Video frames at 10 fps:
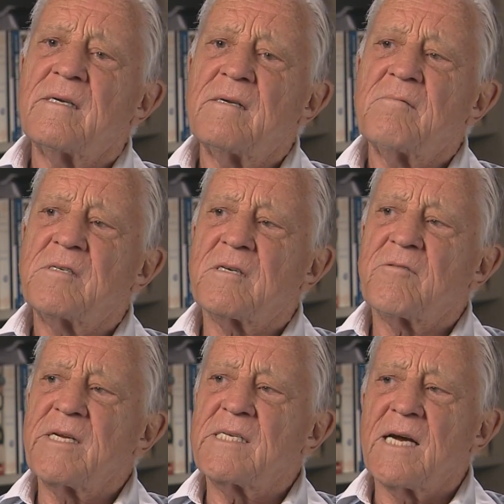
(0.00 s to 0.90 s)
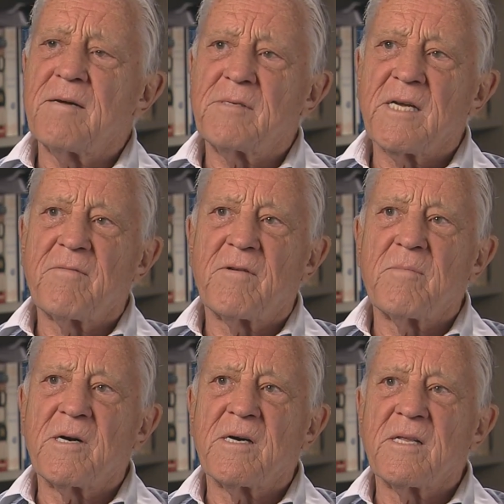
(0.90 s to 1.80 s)
it was a great time saver,
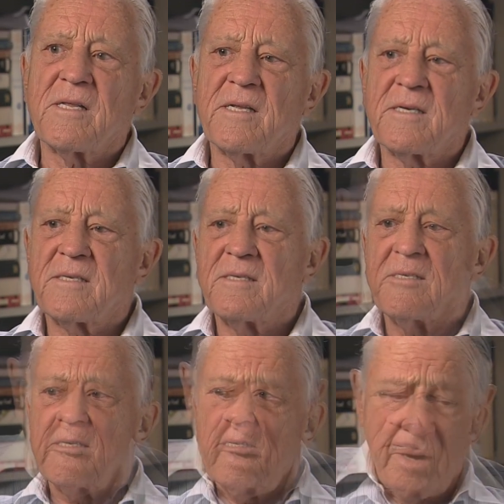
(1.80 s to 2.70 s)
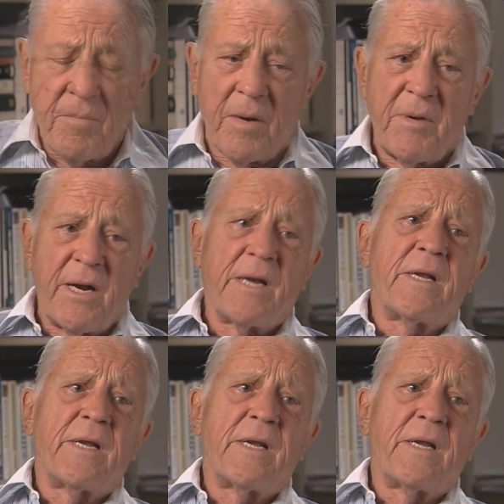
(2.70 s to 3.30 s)
among other things. I mean, I